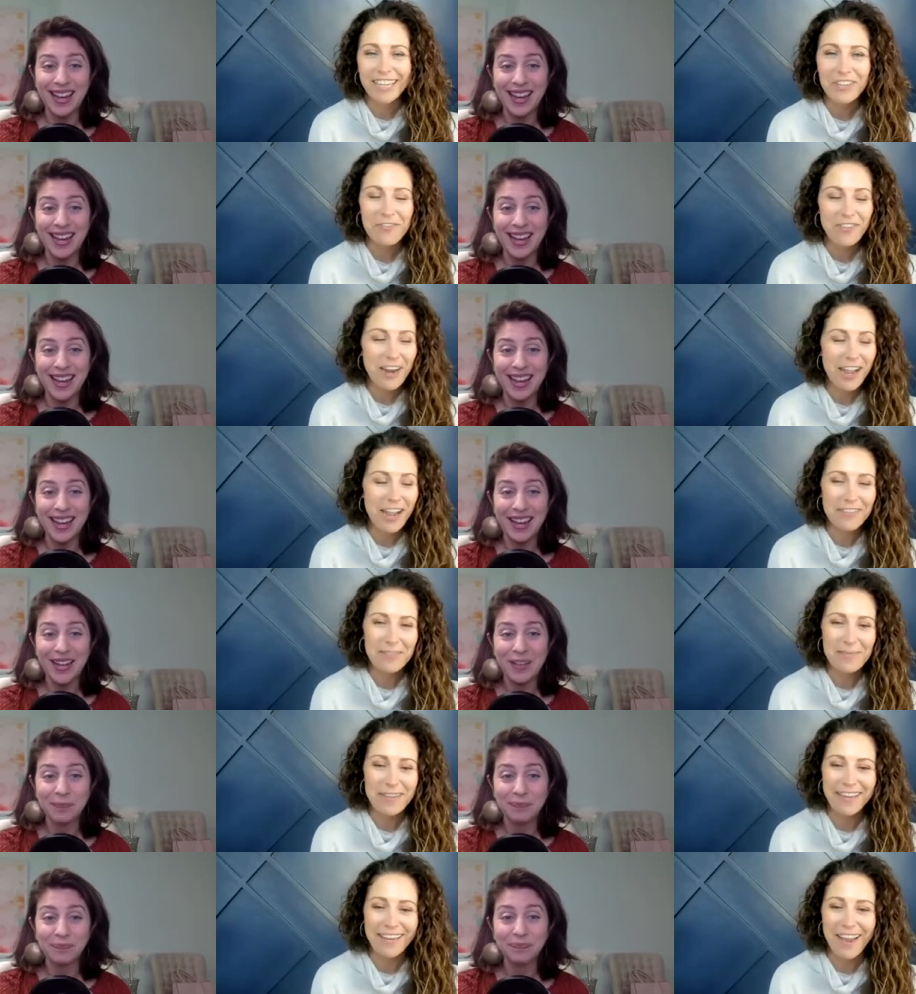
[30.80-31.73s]
Speaker 1: you for having
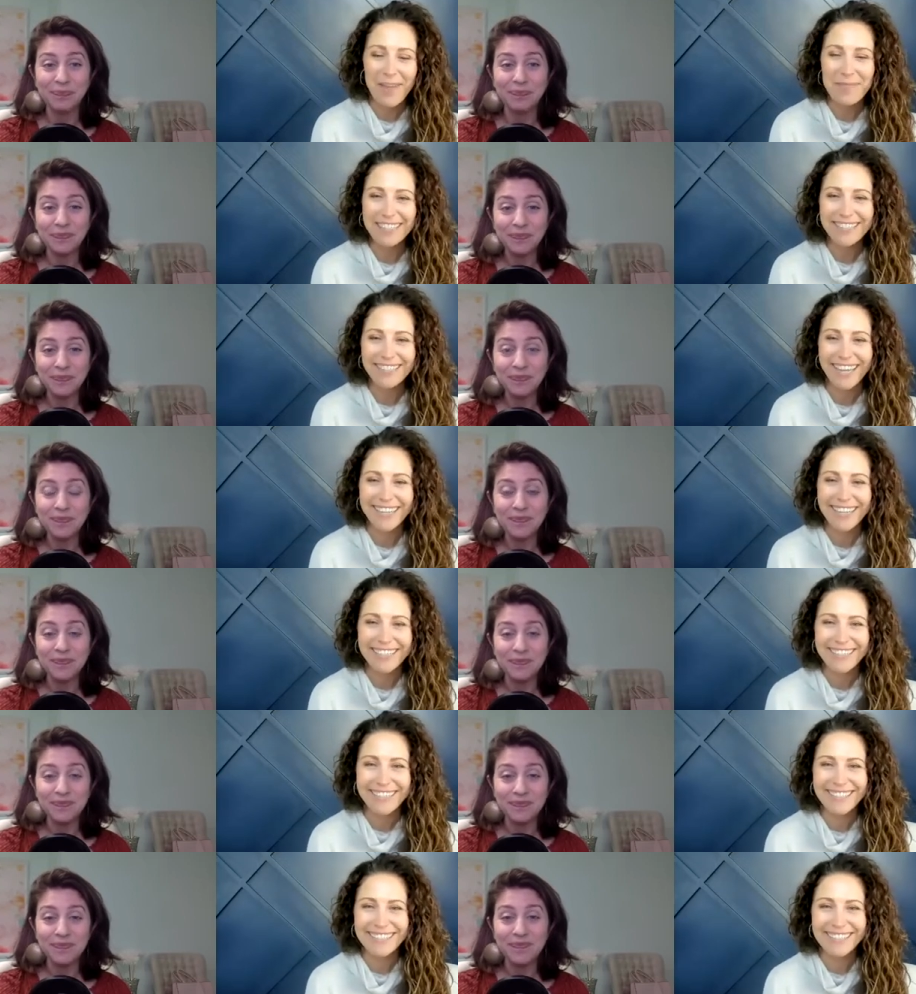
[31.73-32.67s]
me. I'm excited.
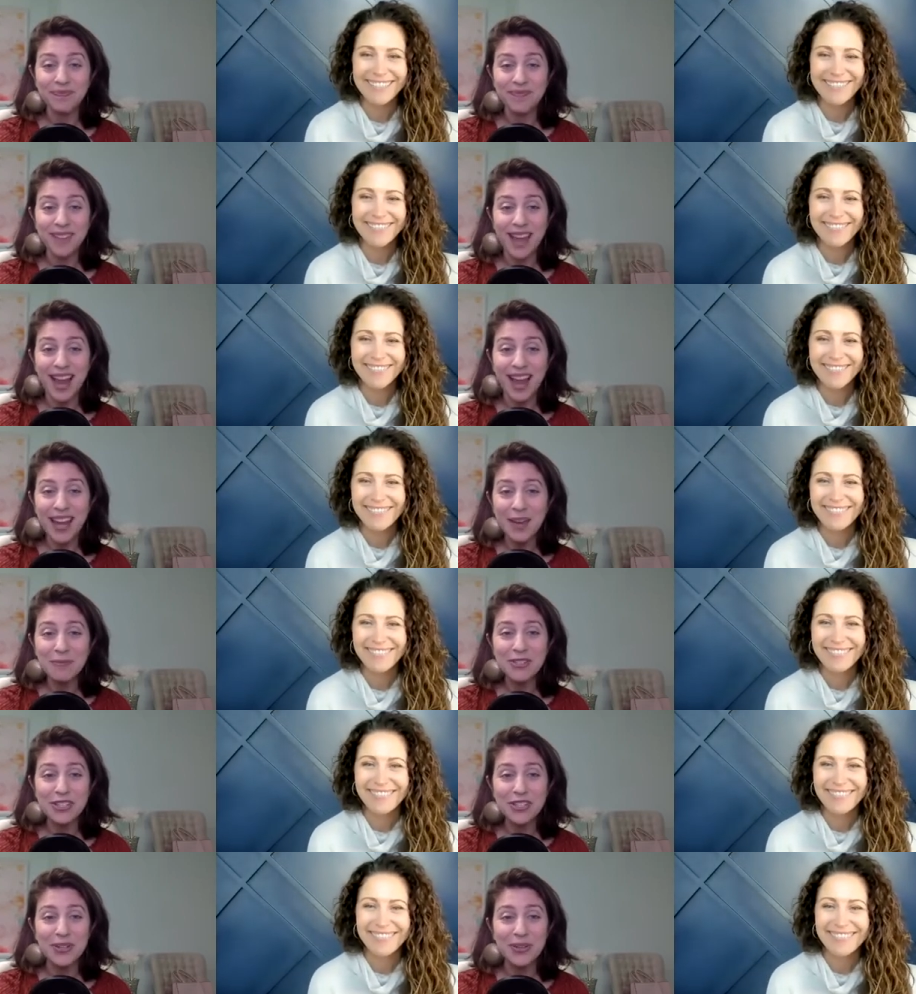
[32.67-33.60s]
Speaker 2: I am
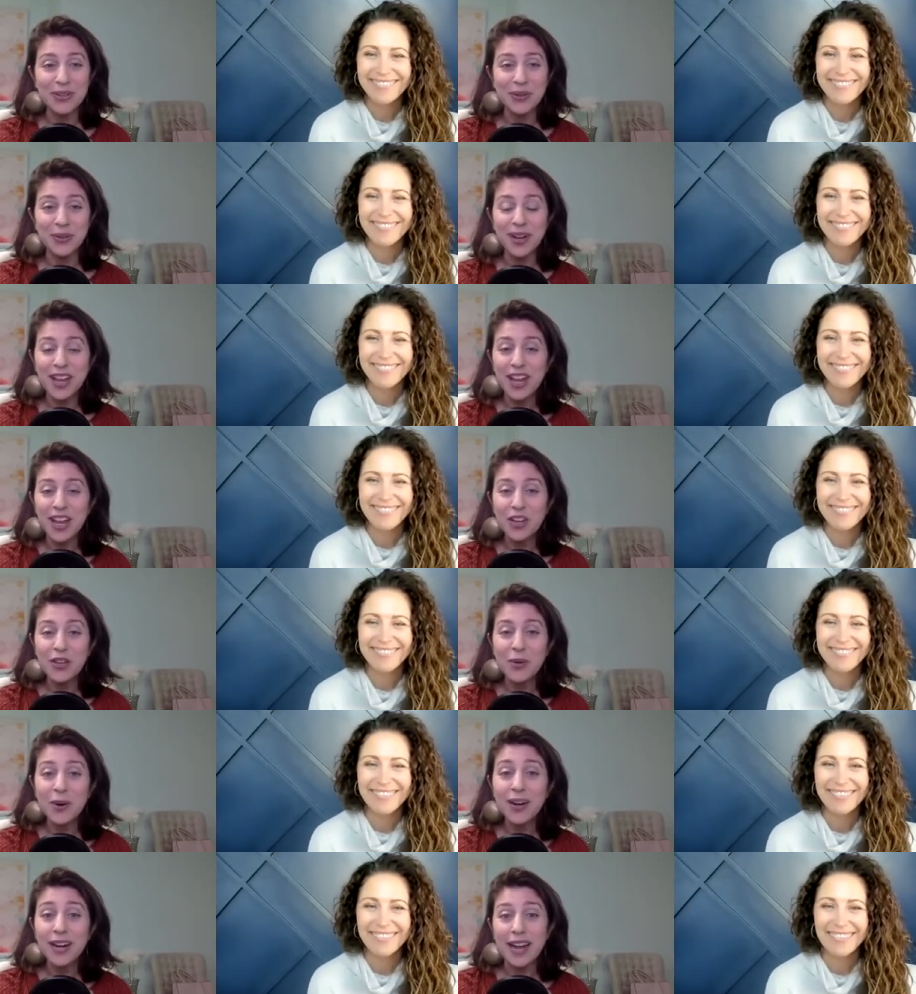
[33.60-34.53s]
too. You are
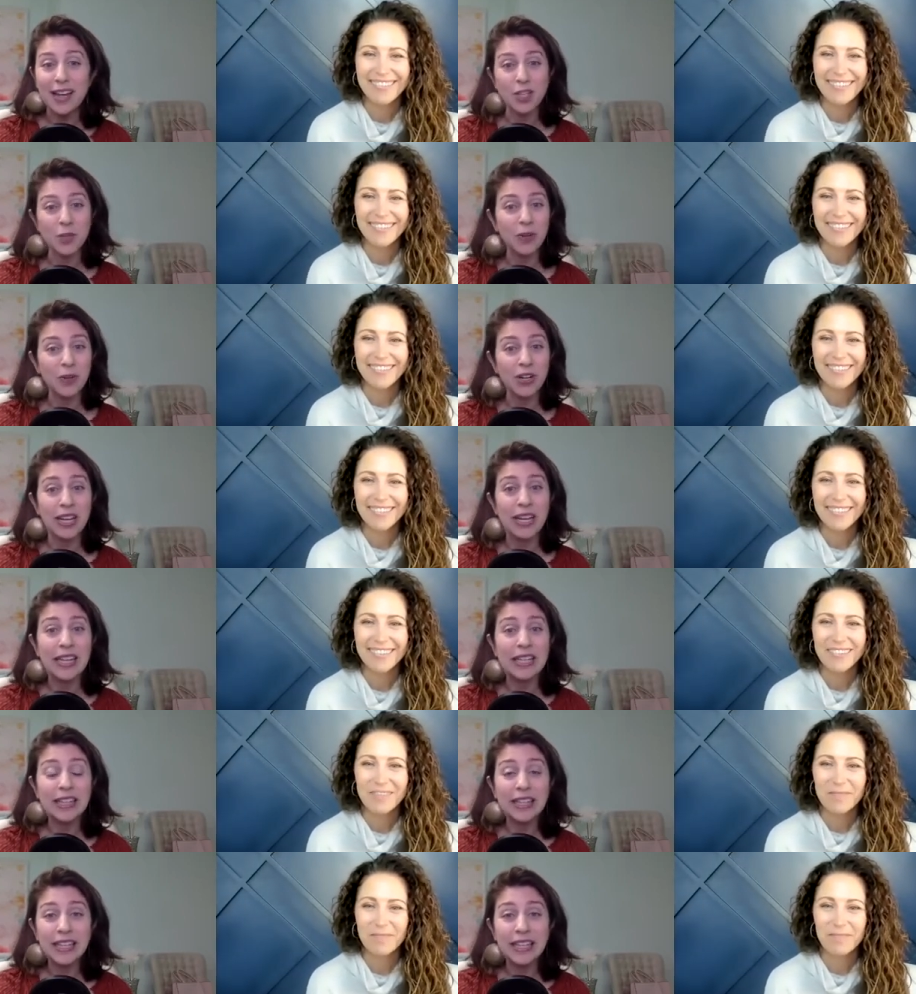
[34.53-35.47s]
an expert in
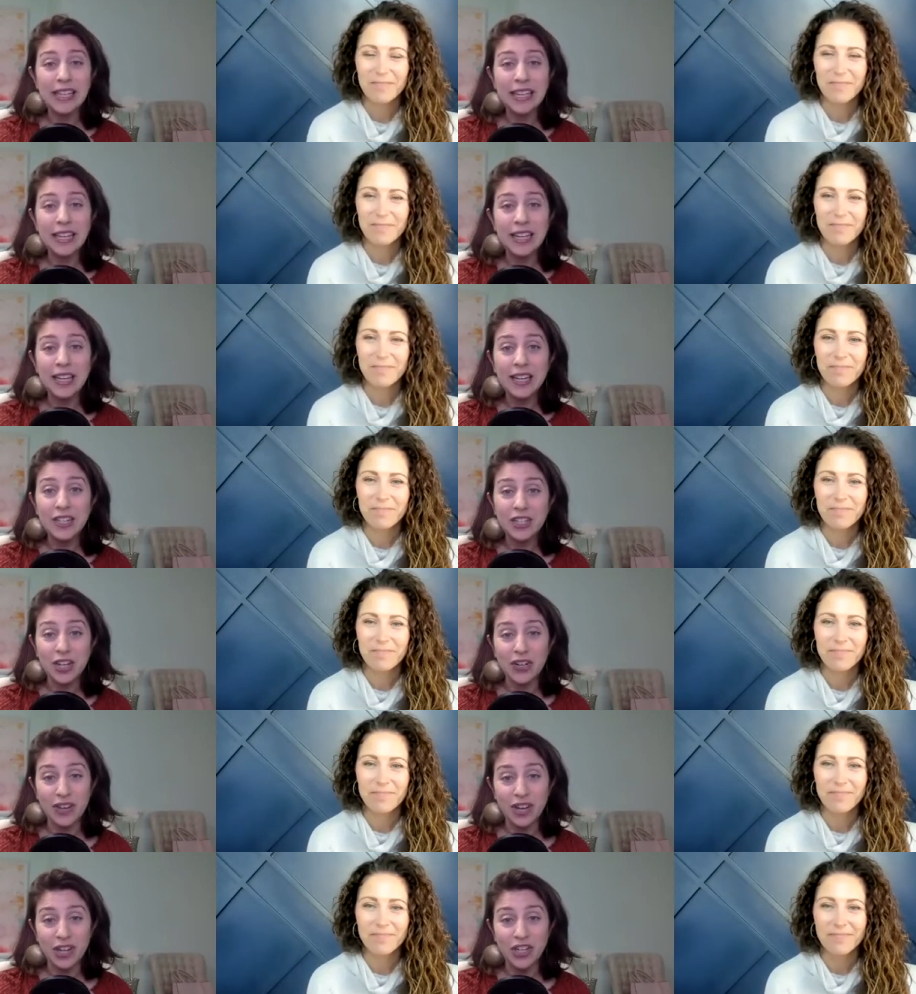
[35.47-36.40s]
lead
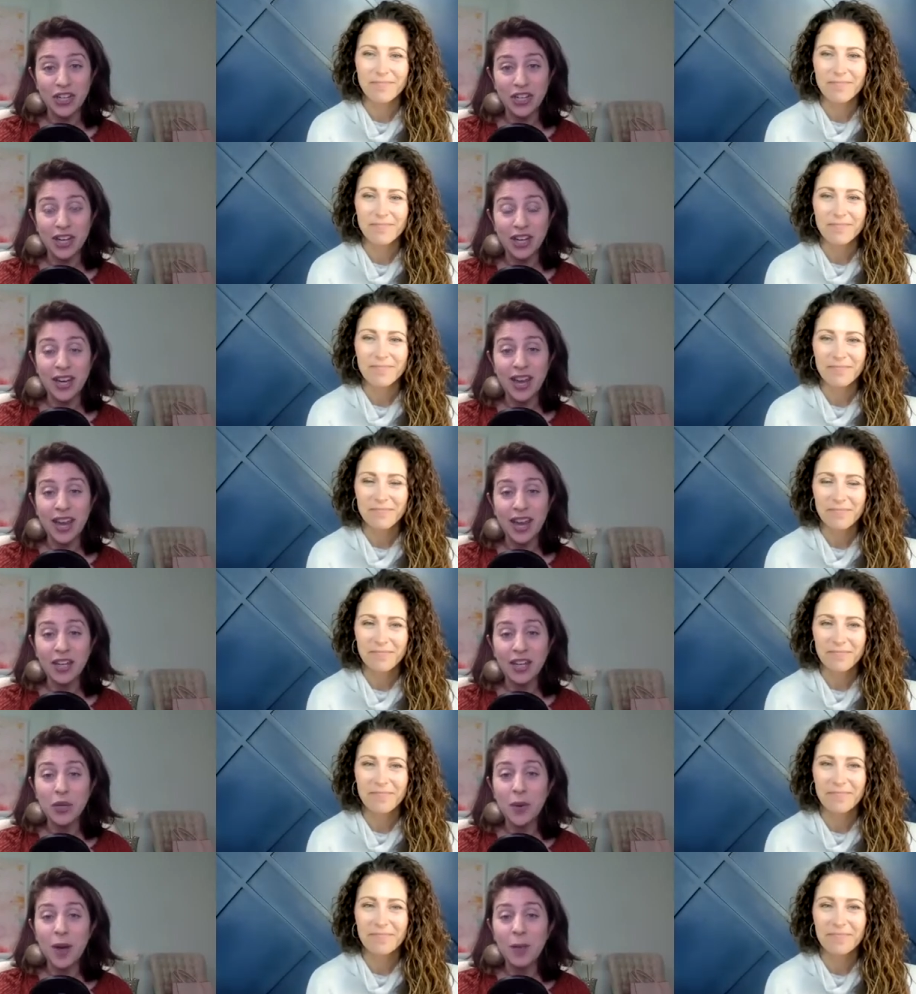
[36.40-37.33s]
generation, and you
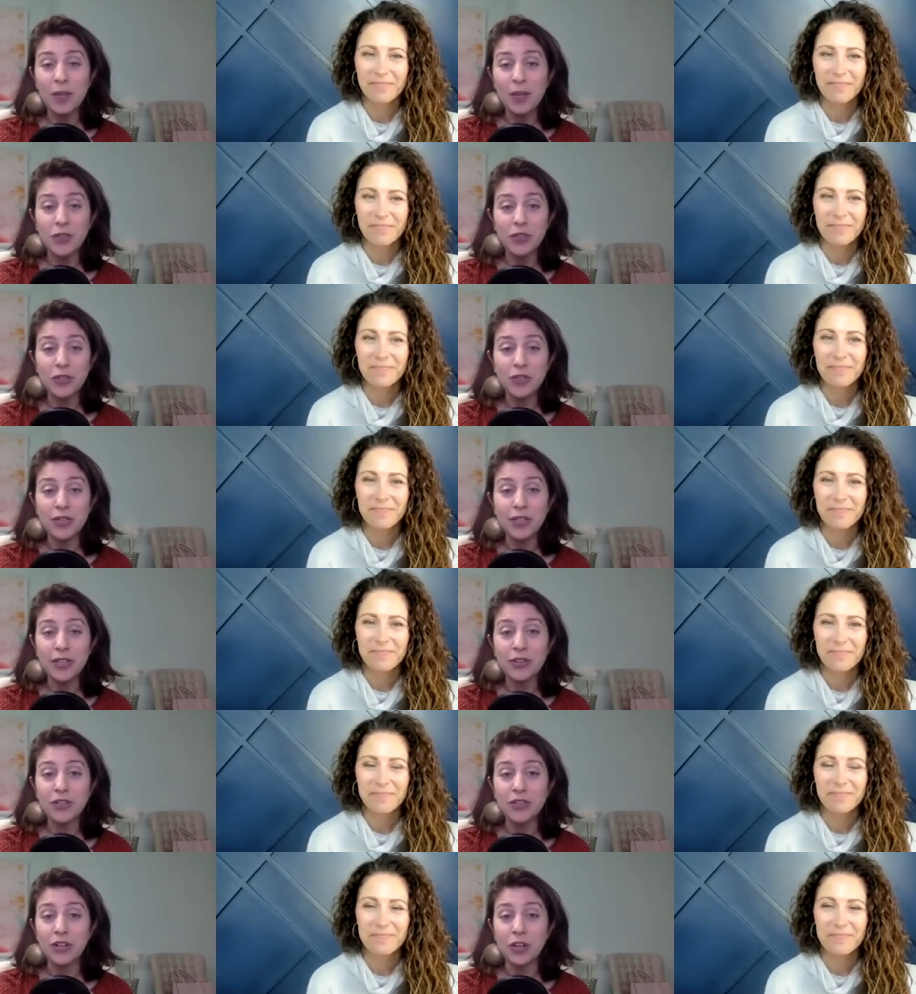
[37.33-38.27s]
help industry
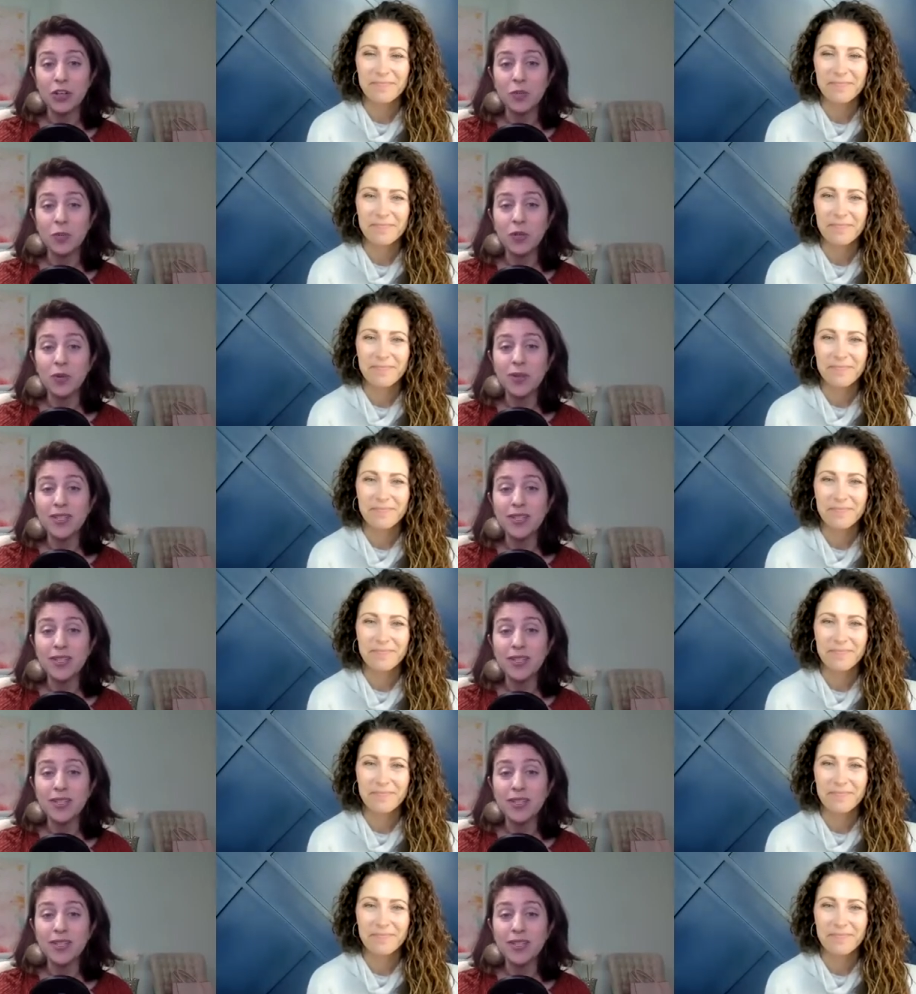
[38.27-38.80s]
leaders and entrepreneurs